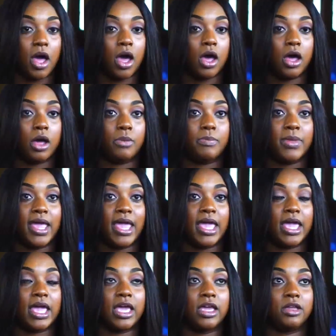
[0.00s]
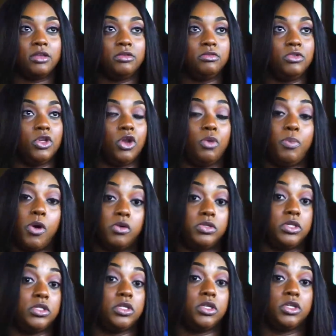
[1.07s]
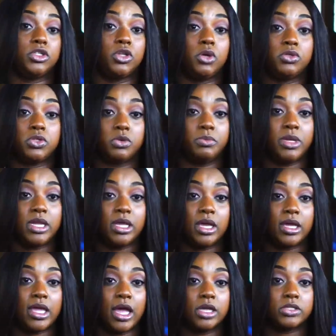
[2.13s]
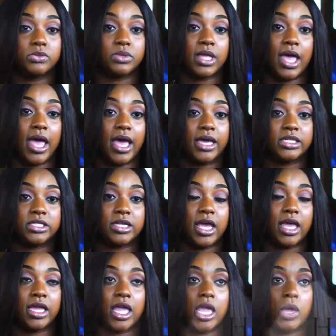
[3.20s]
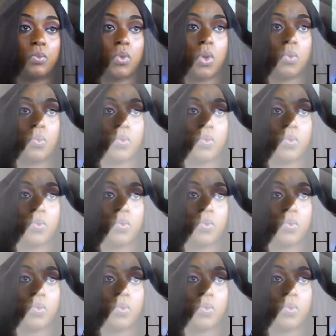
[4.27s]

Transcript: um, and you know, post it to their social media accounts with the hashtag hate won't